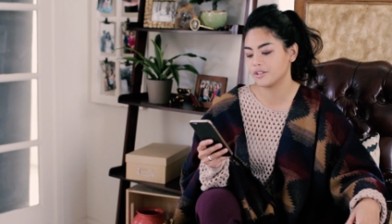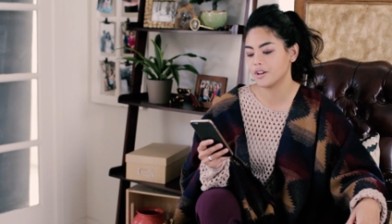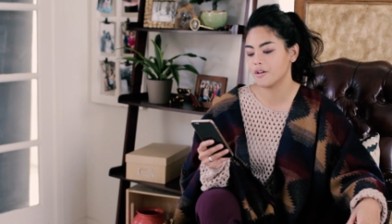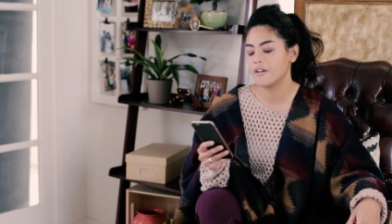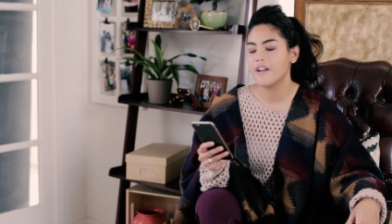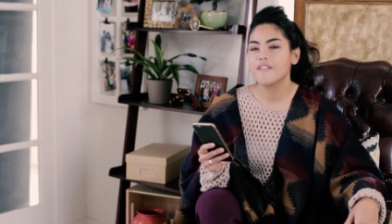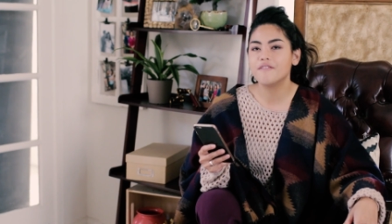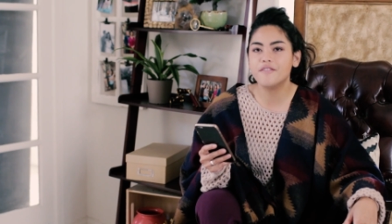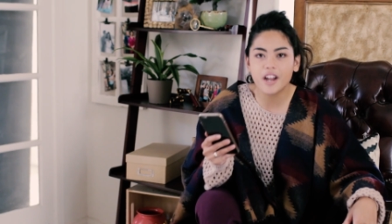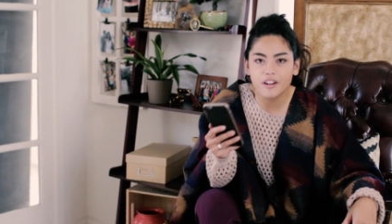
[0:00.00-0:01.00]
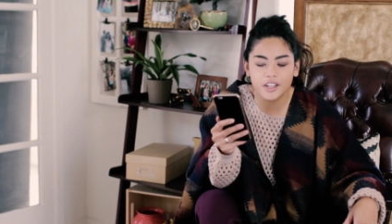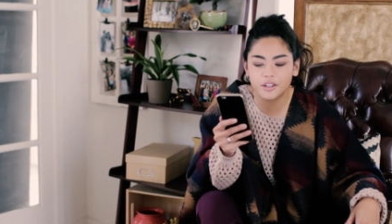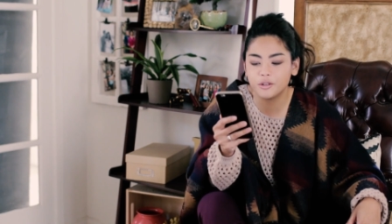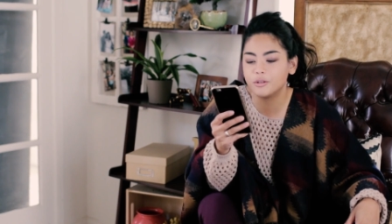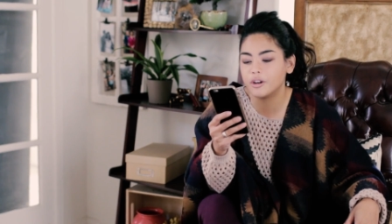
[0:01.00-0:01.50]
So
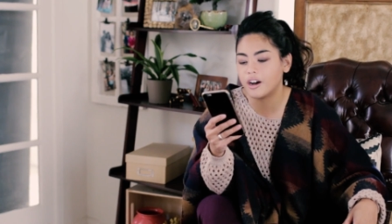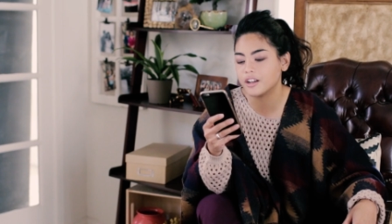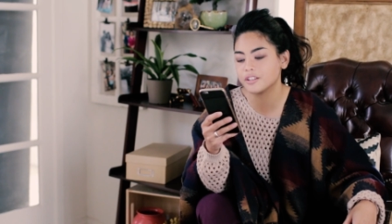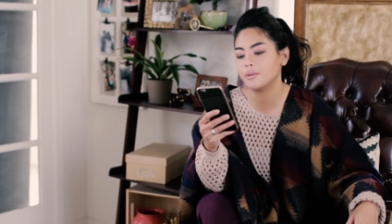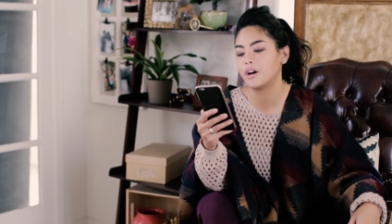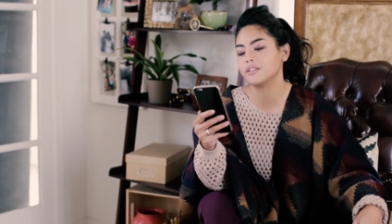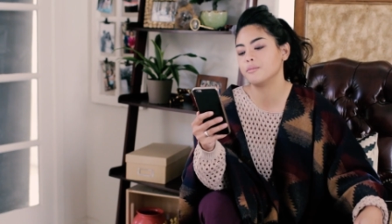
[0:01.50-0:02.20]
very cool, awesome.